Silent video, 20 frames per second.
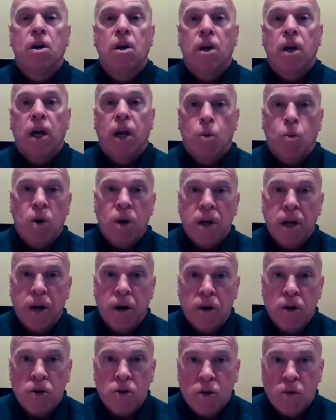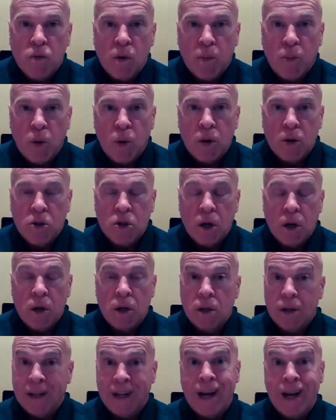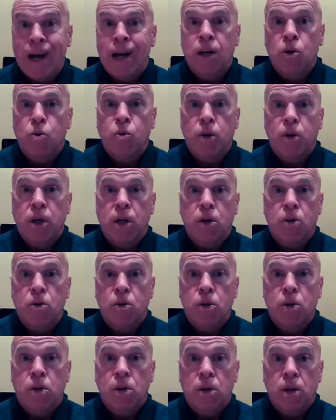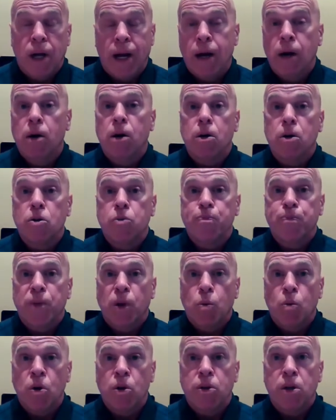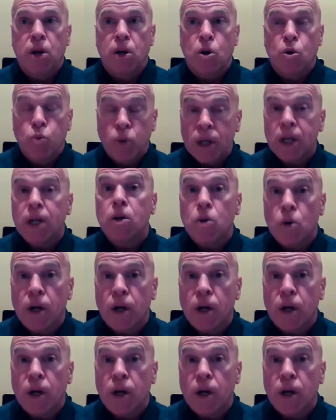And what errors in reports are non-critical errors? Well, the critical